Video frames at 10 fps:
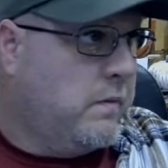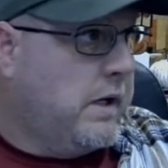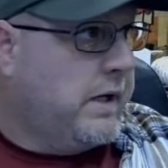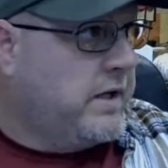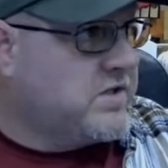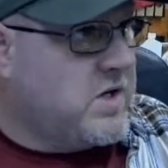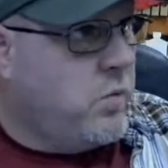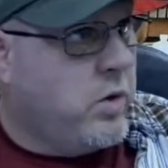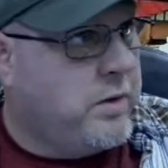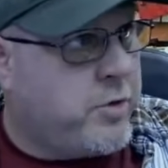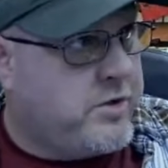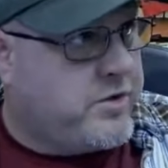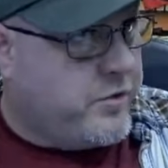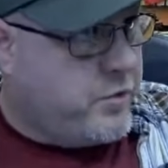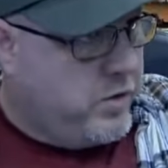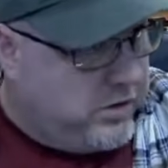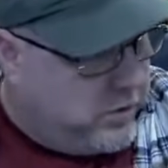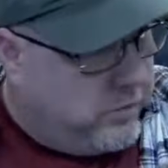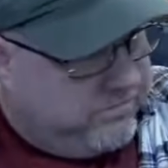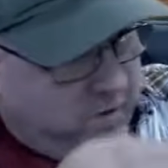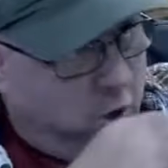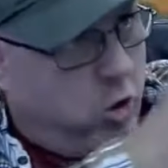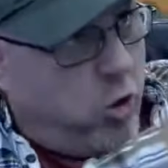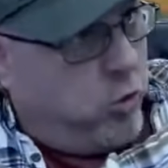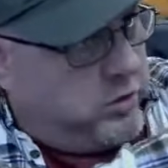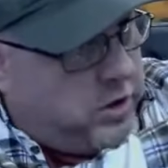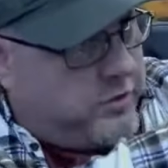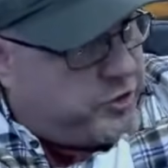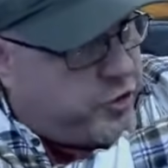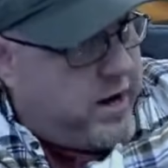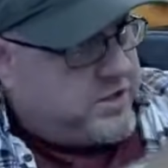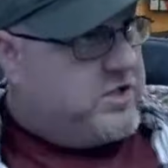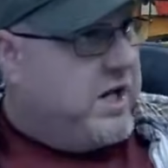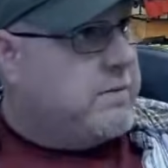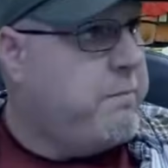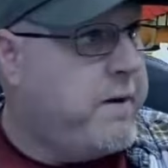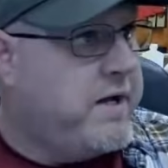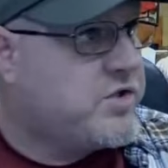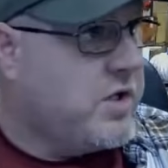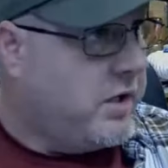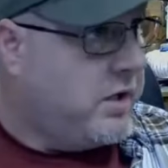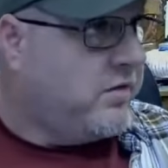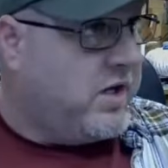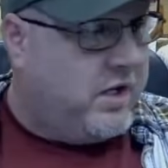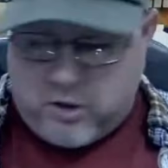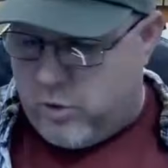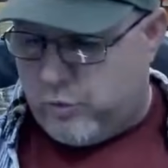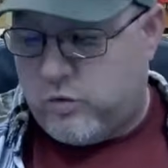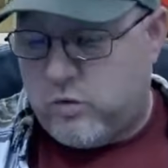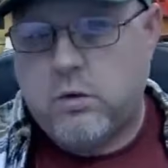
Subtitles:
I can see one printer through a little hole in all the trash sitting on my bench there, and it's getting close.